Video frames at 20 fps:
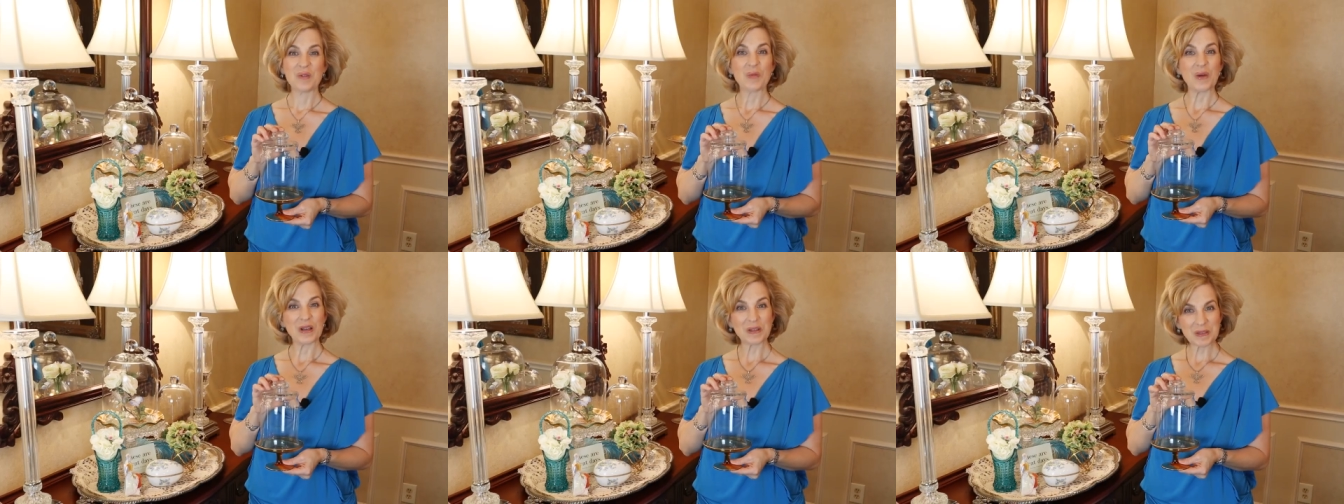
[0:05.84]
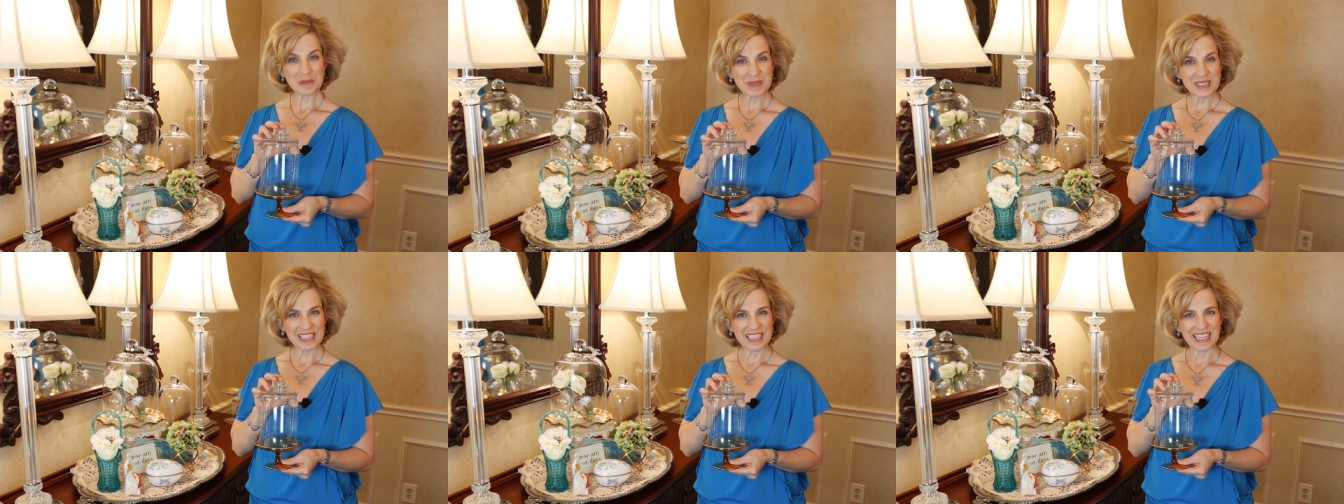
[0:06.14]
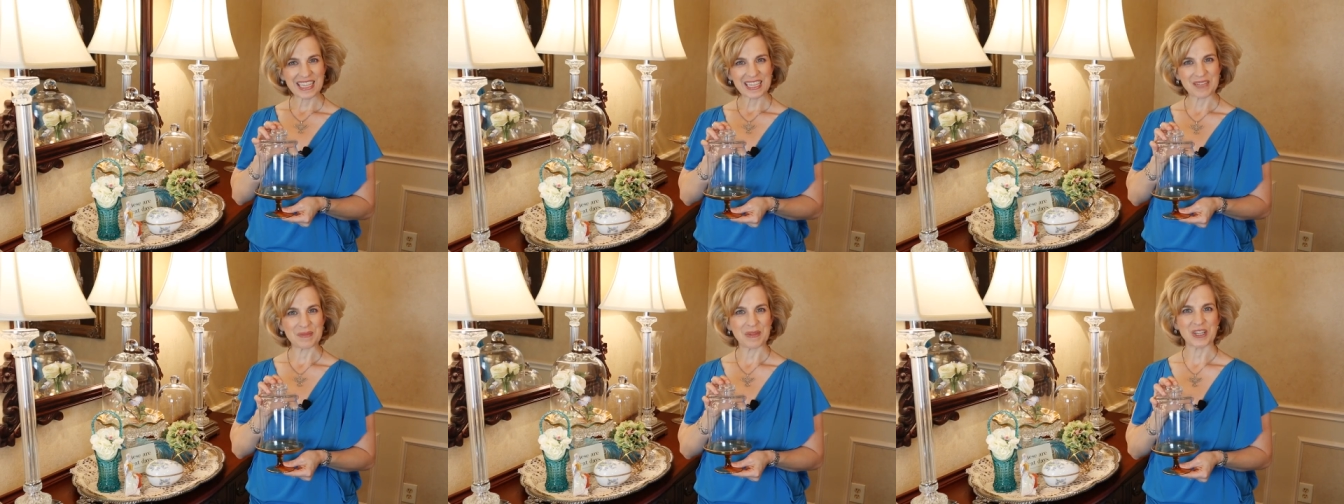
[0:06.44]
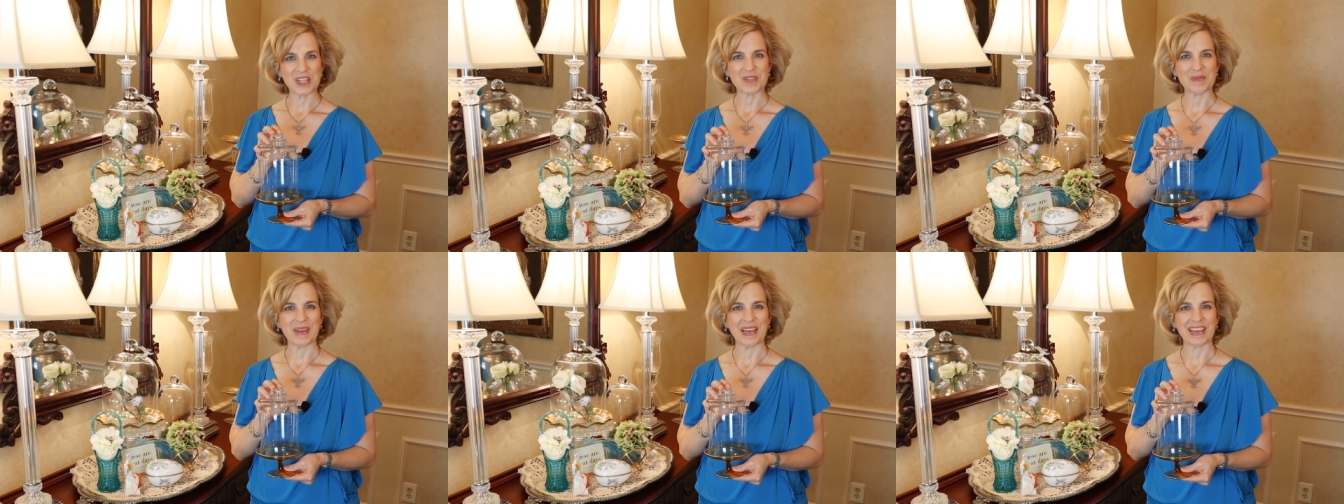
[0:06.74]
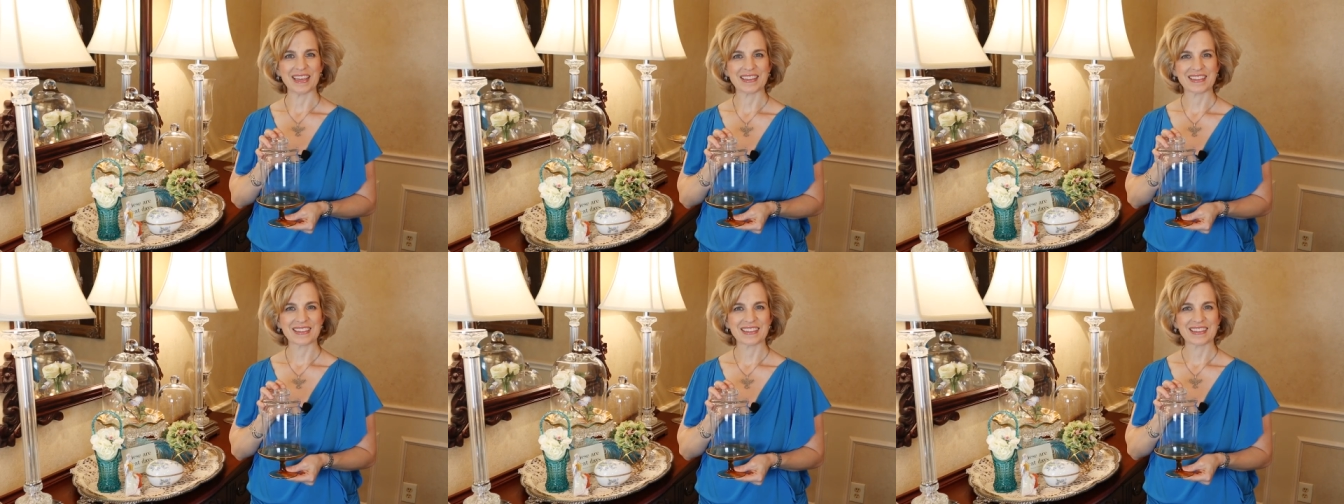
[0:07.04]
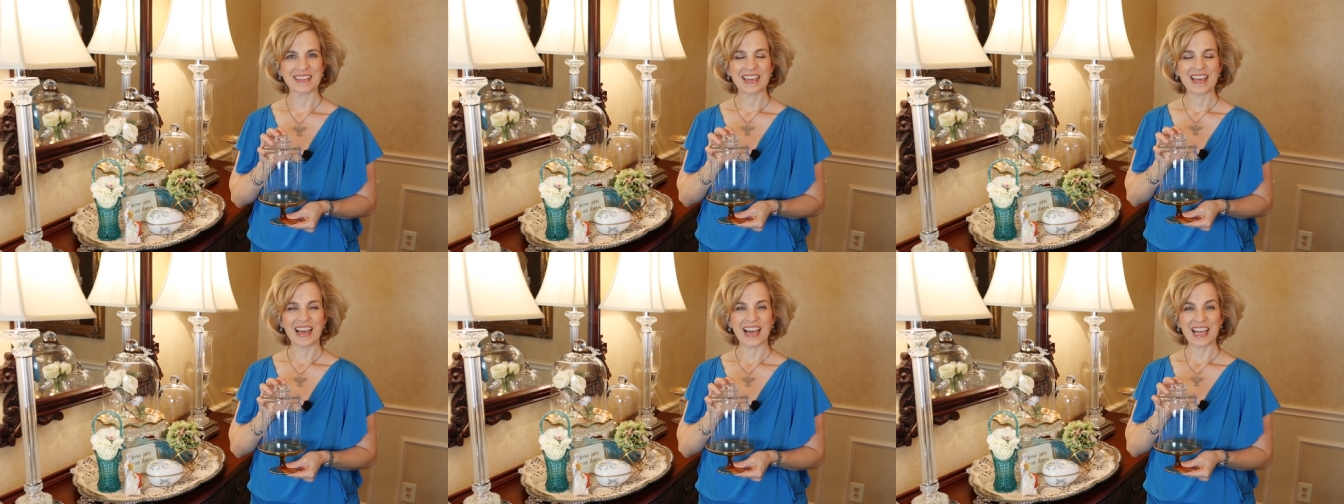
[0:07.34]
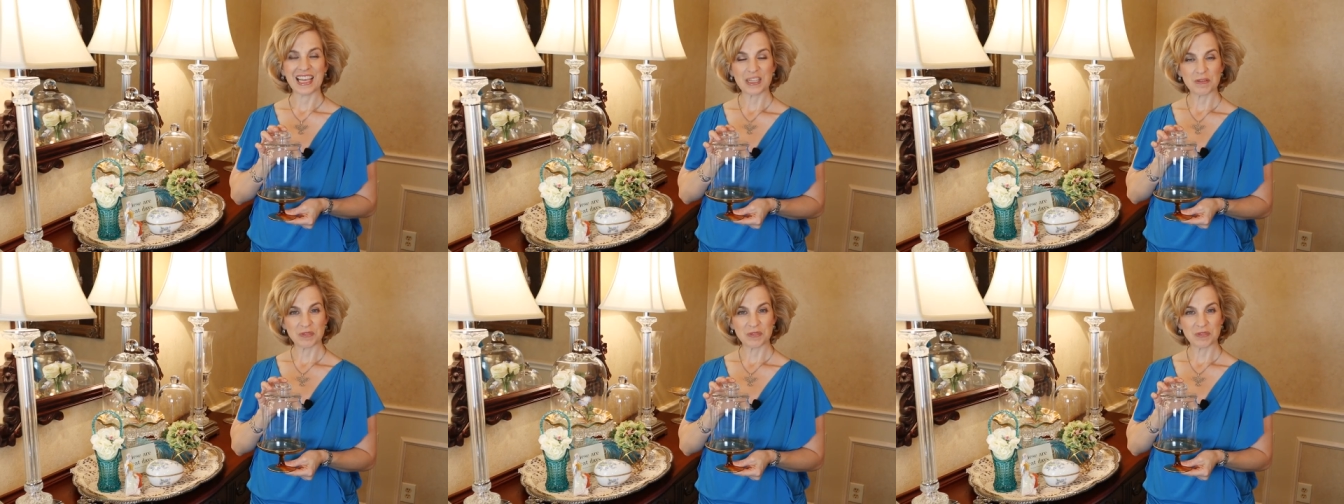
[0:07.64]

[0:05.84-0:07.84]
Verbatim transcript: Welcome to Lady Mary Beth. I